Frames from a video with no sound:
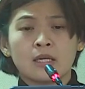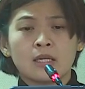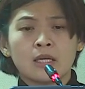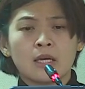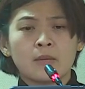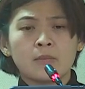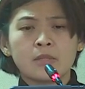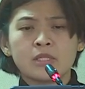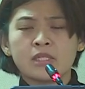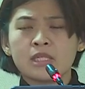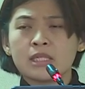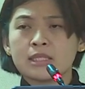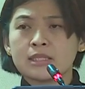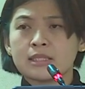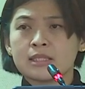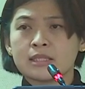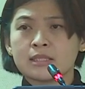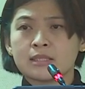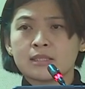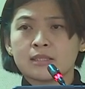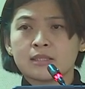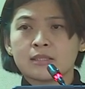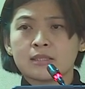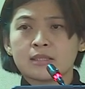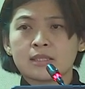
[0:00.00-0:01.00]
can be just
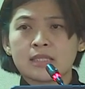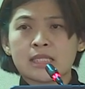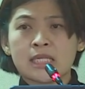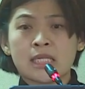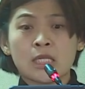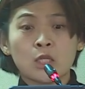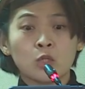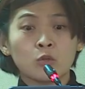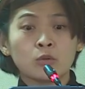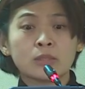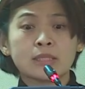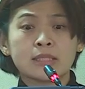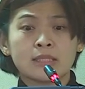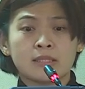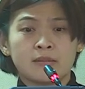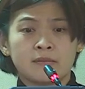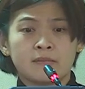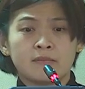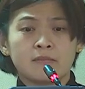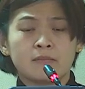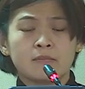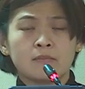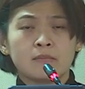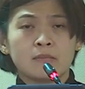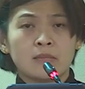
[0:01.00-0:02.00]
as
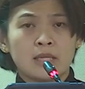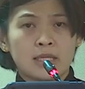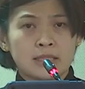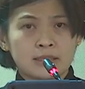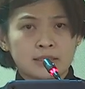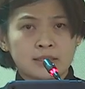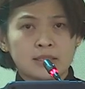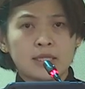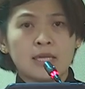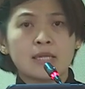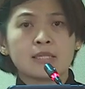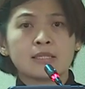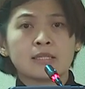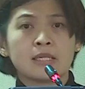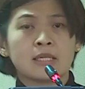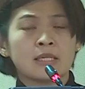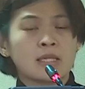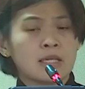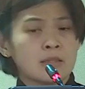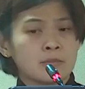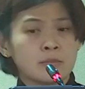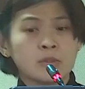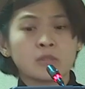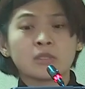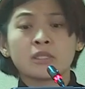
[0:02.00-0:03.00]
elusive as that in
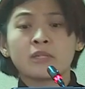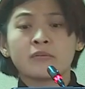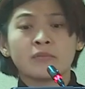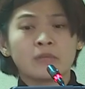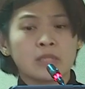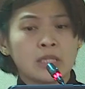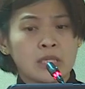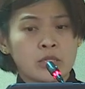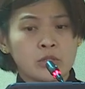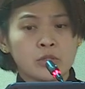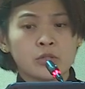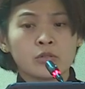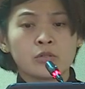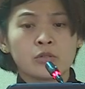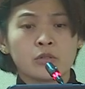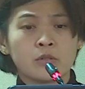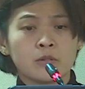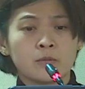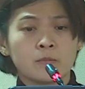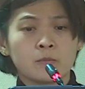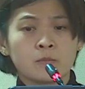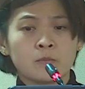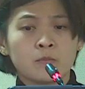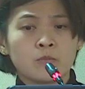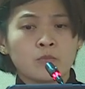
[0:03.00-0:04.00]
an abusive
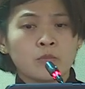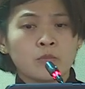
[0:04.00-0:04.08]
relationship.